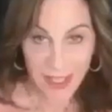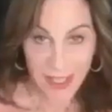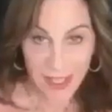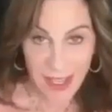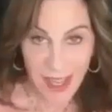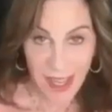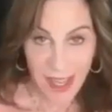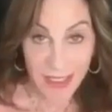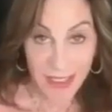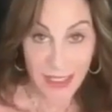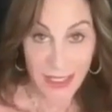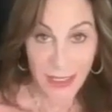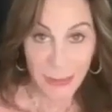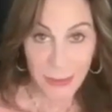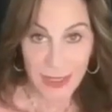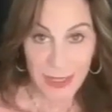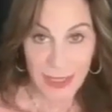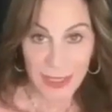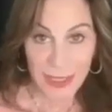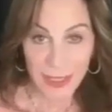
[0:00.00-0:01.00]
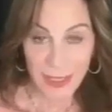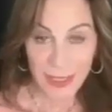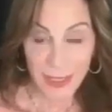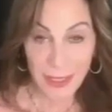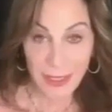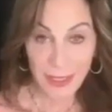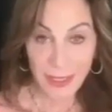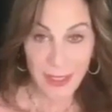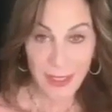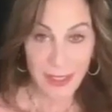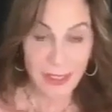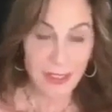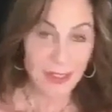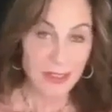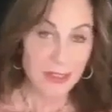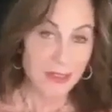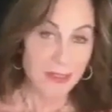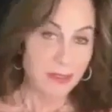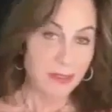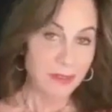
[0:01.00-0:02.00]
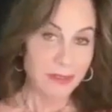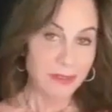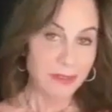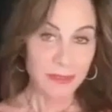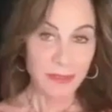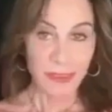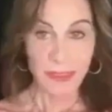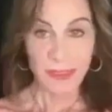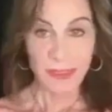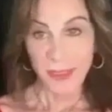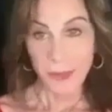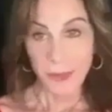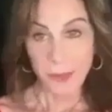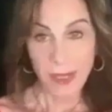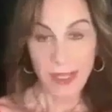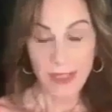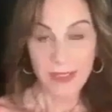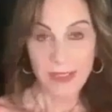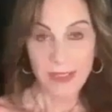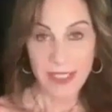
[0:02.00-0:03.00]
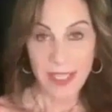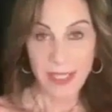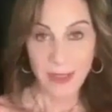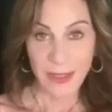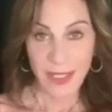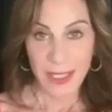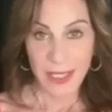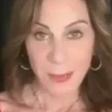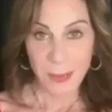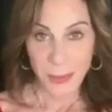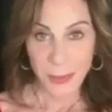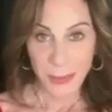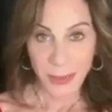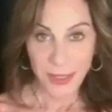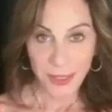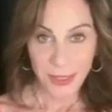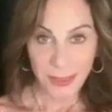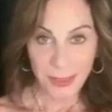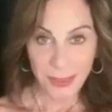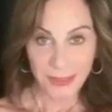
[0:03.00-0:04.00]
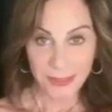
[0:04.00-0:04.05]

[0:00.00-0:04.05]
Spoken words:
got you here aren't the ones that'll keep you here.